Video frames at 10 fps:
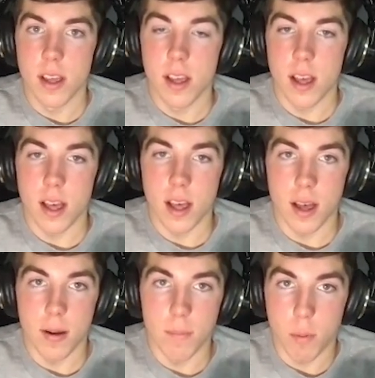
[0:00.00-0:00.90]

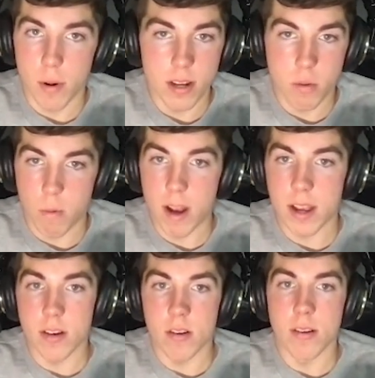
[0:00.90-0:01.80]
Brittany
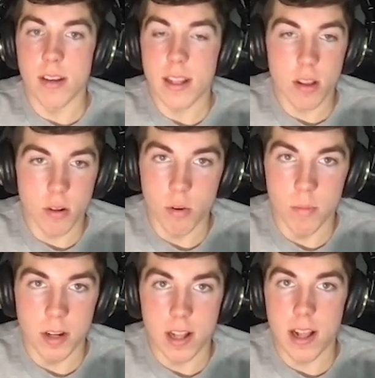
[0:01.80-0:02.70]
Griner, Netta
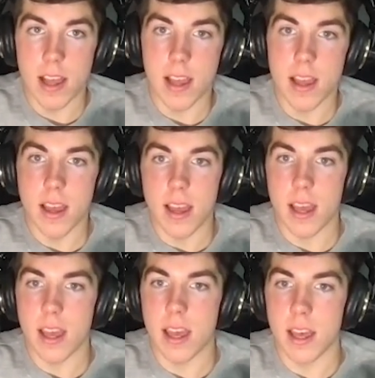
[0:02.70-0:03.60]
Ogumake,
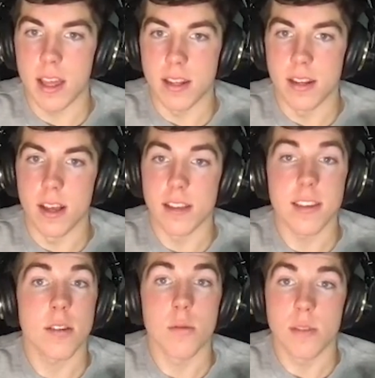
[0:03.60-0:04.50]
and
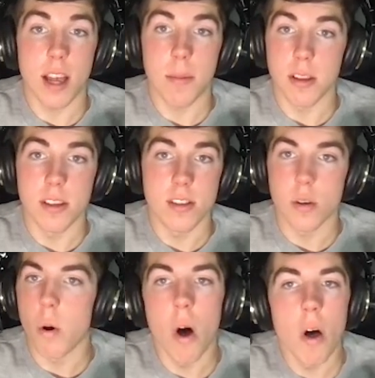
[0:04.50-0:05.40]
Satu Sabali.
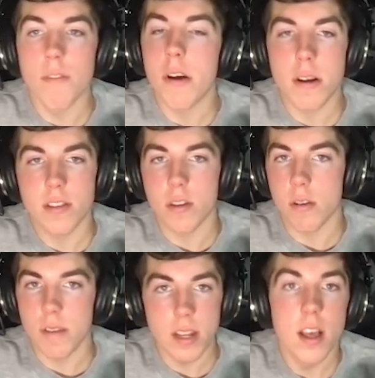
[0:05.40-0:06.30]
So all very
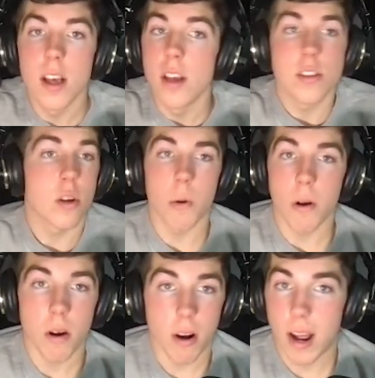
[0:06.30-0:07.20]
deserving. So
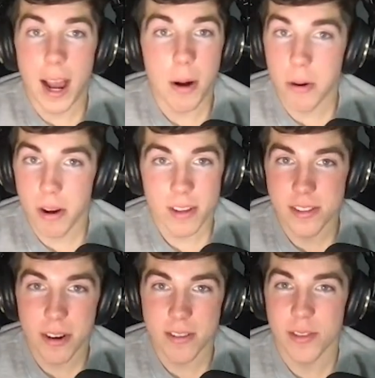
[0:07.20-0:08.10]
are our
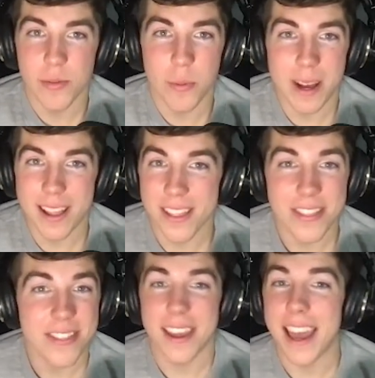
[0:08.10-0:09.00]
All-Stars as well.
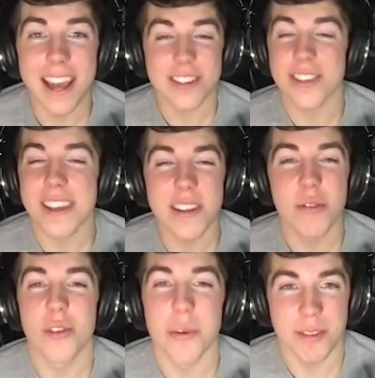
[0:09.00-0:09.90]
Ashlee, thank you
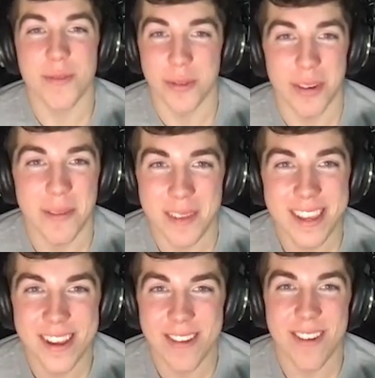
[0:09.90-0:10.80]
so much for joining me
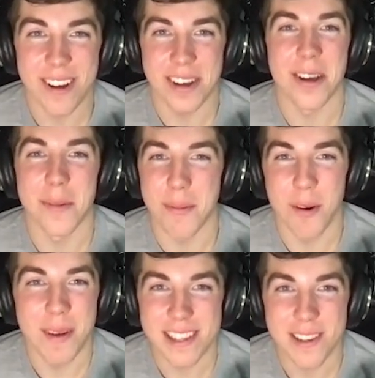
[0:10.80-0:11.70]
here on a
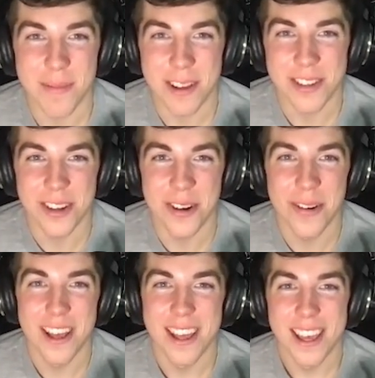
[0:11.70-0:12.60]
pro basketball
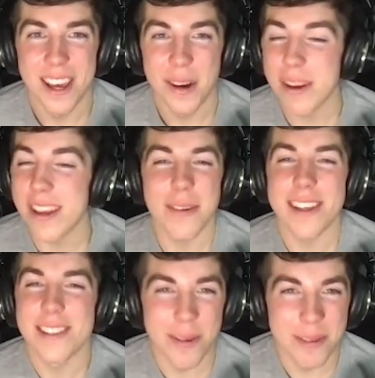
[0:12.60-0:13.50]
show. We
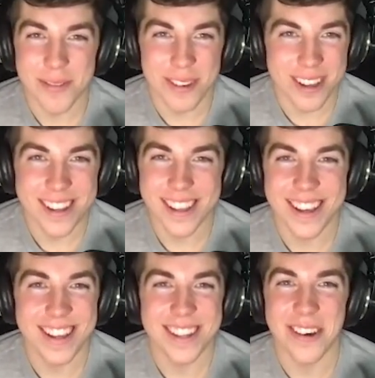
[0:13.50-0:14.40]
had so much fun
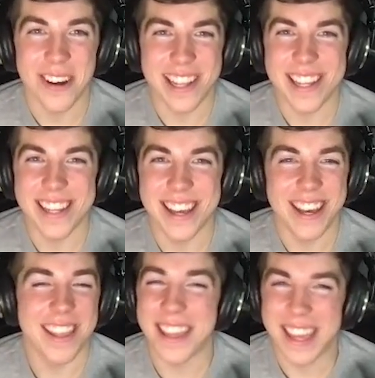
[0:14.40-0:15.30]
talking.
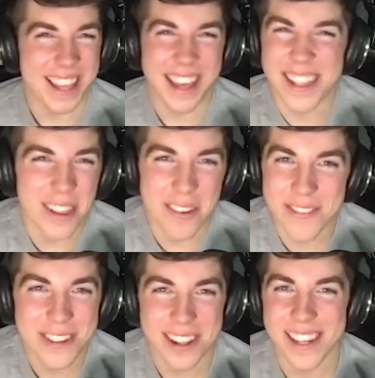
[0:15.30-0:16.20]
I
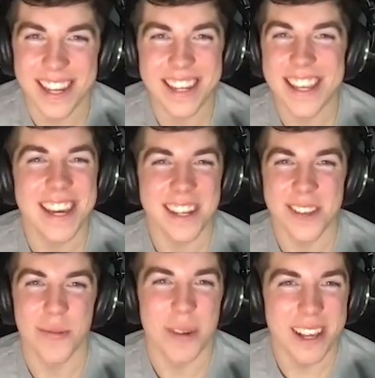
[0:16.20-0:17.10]
love talking Indiana
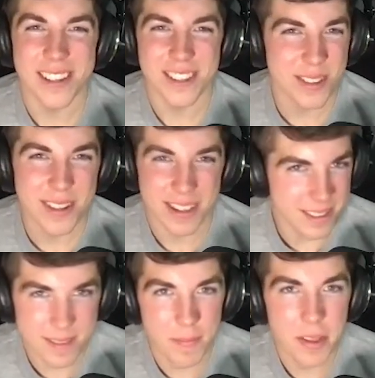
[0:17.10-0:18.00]
as well, just
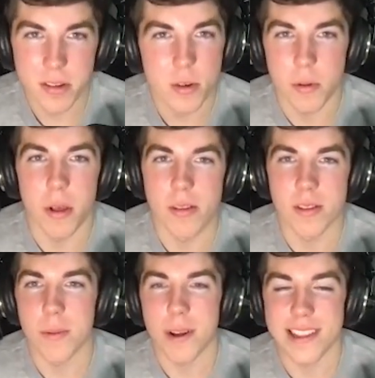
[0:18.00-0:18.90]
because they're so close
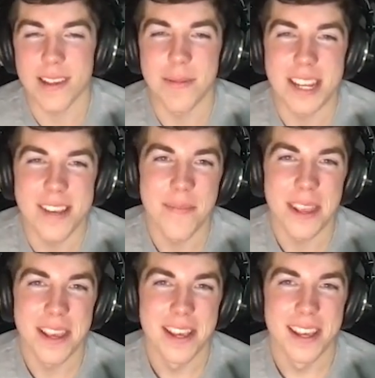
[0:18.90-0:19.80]
in proximity.
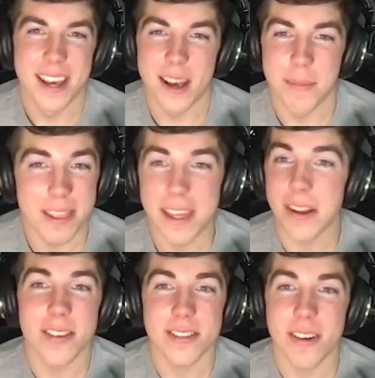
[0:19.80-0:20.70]
But that
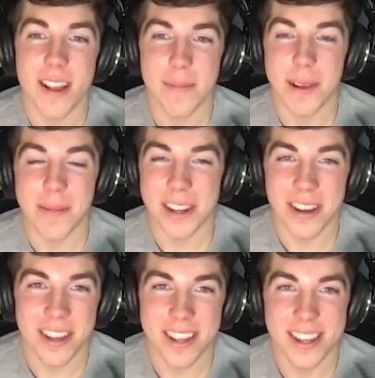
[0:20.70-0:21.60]
All-Star game coming
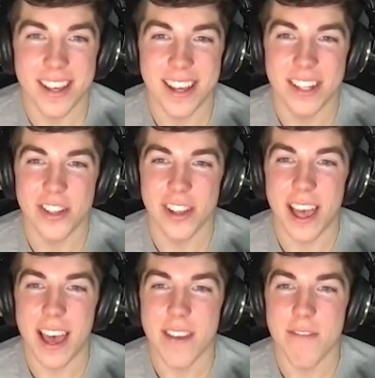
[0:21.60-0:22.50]
on
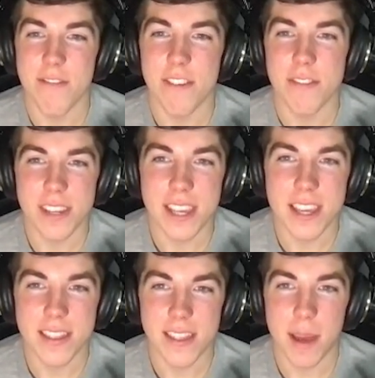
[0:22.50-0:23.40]
July
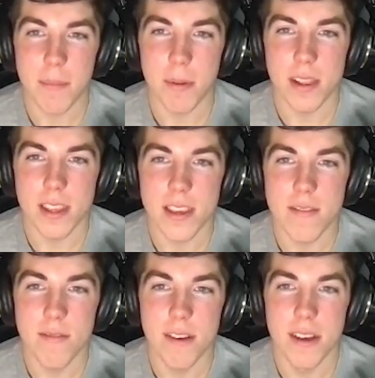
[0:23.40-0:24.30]
15th, I believe.